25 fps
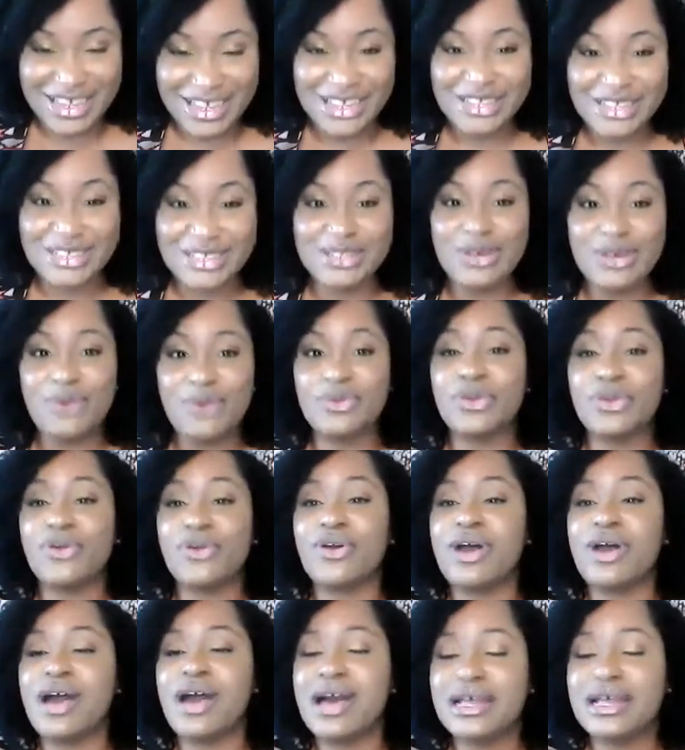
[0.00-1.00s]
So you're
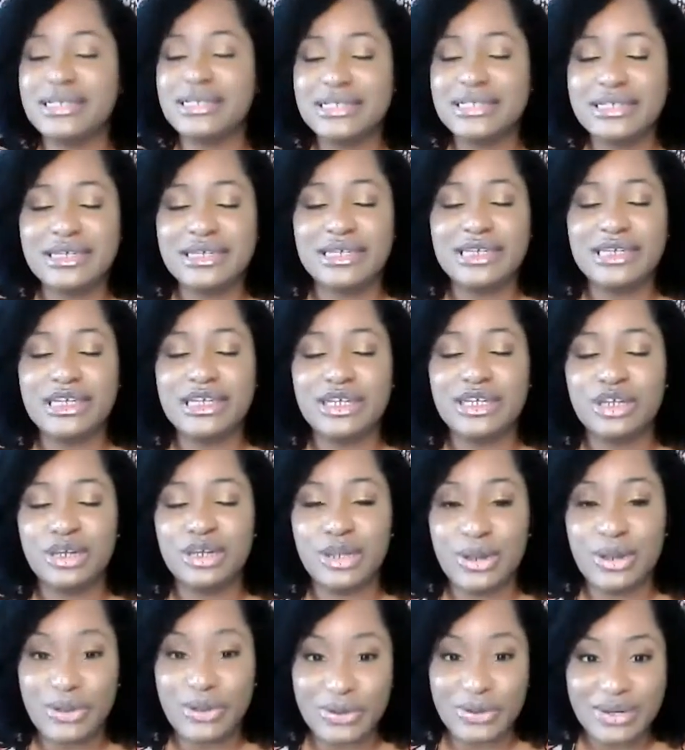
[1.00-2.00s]
constantly
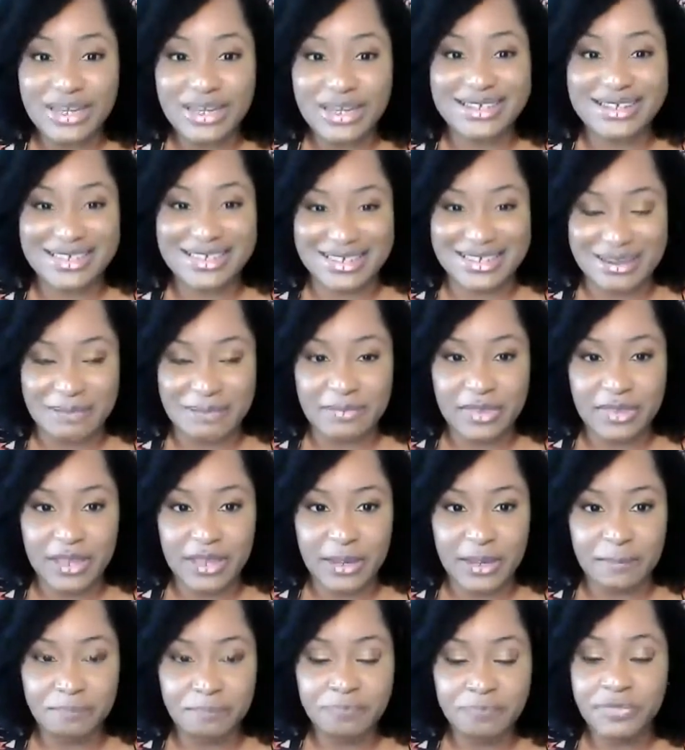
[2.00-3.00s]
learning
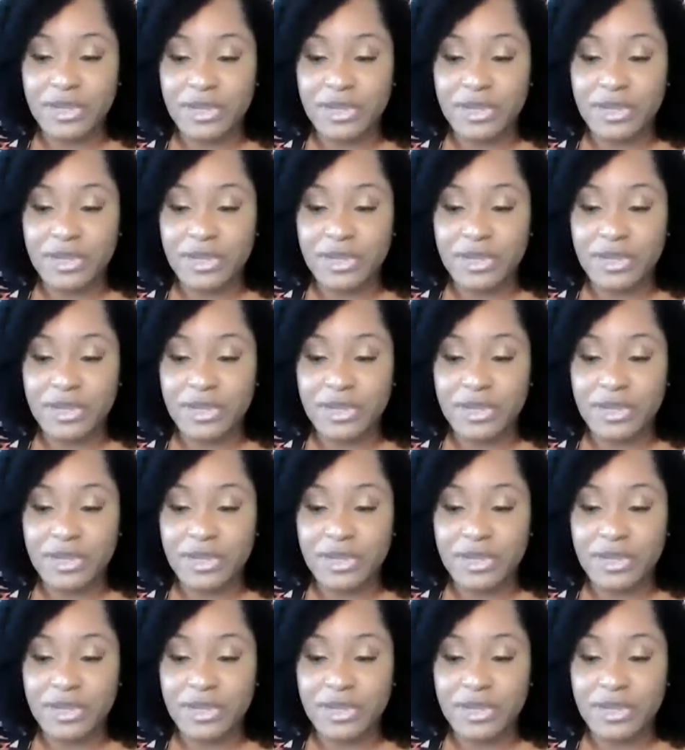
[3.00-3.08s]
something.